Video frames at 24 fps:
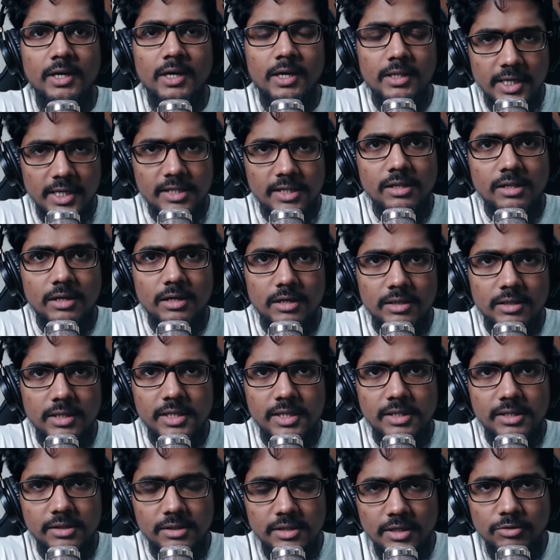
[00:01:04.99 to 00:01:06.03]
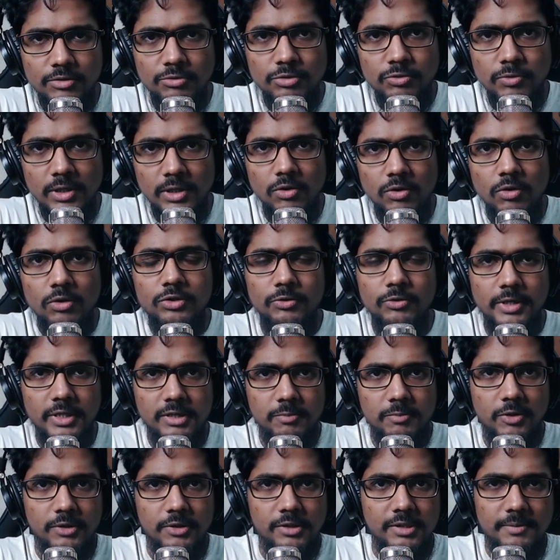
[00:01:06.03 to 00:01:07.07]
That's the, that's the usual go-to
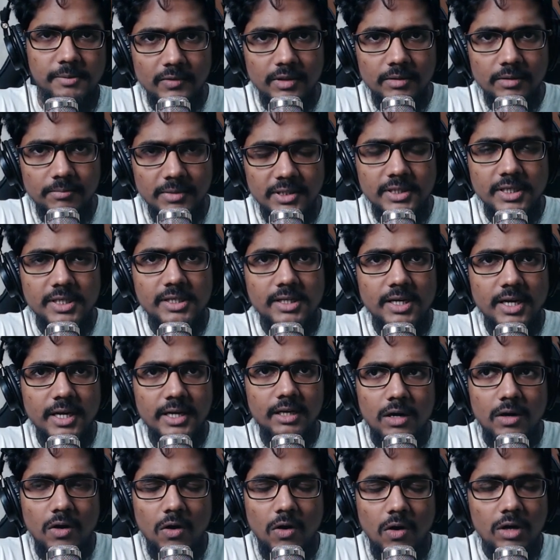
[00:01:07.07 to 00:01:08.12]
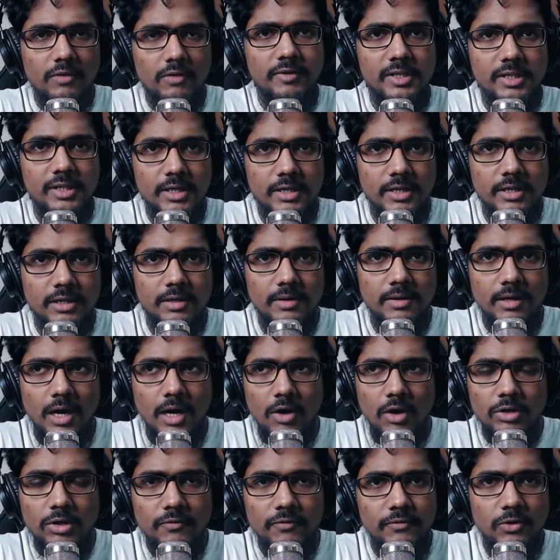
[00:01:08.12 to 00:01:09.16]
response. But this guy, all of a sudden,
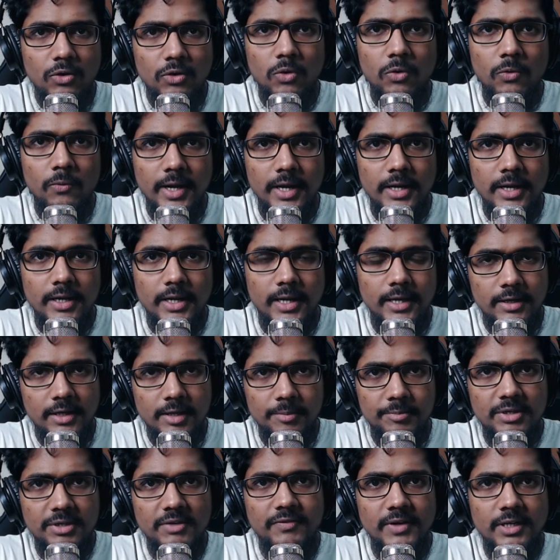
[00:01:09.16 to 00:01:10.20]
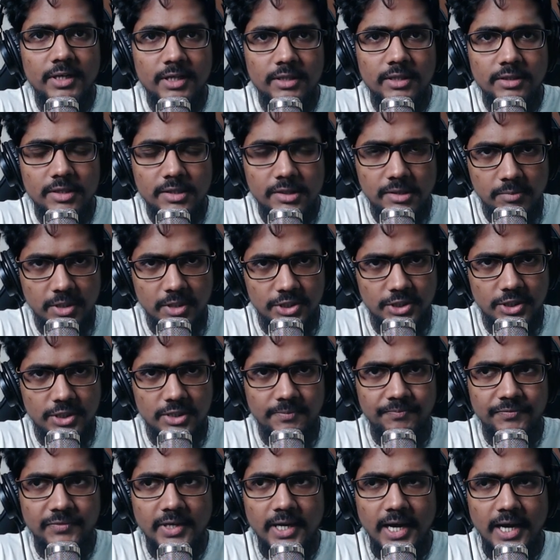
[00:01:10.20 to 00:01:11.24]
out of nowhere, ended up defending this budget.
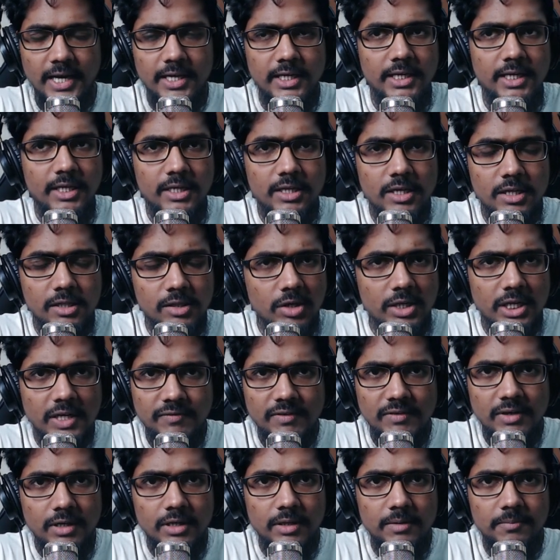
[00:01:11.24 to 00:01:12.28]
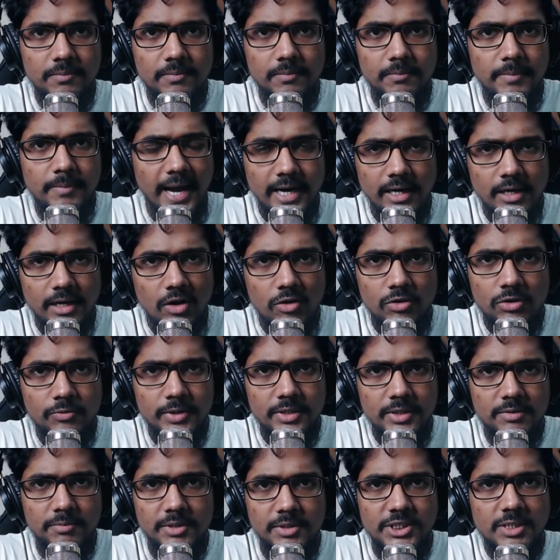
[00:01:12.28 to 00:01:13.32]
And he does not have a background
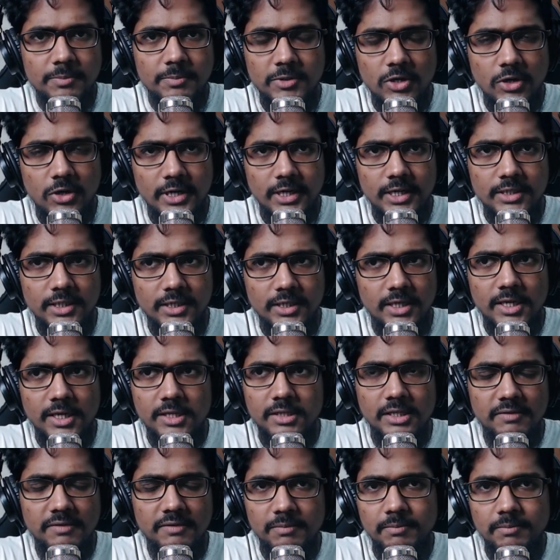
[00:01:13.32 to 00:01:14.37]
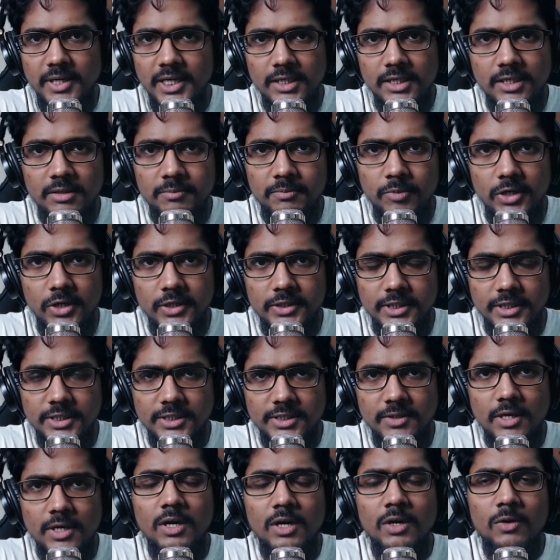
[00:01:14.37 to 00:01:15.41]
with B J P or anything. He has never been in
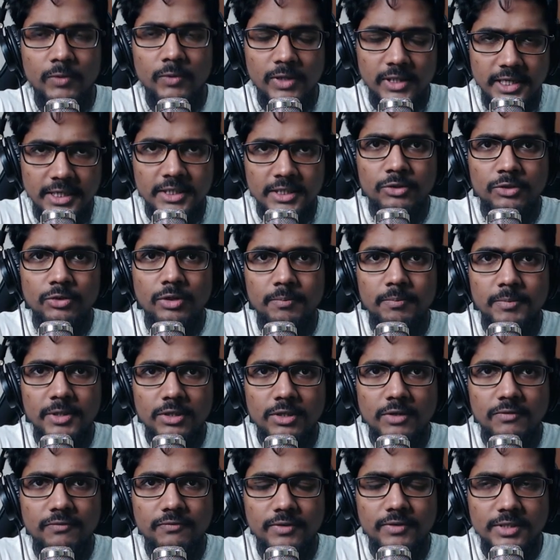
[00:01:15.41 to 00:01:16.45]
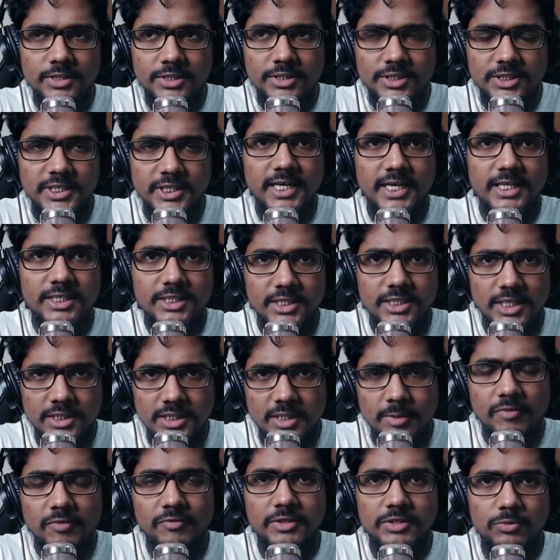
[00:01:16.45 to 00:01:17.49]
politics. We'll get into a bit of his taste and
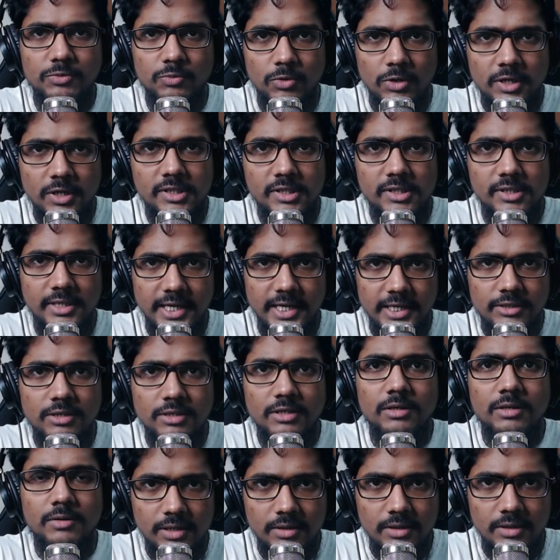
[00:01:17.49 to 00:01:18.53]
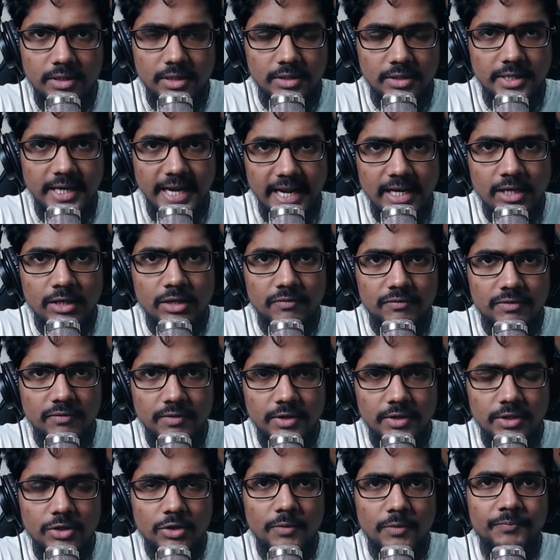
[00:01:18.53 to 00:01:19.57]
some of his works later, near the end of the
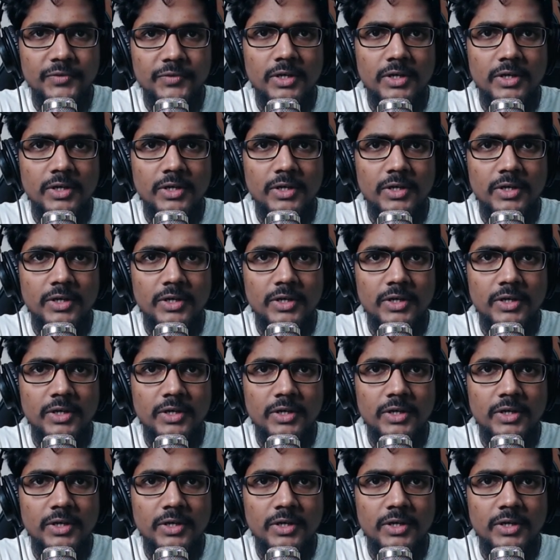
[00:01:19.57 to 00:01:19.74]
video.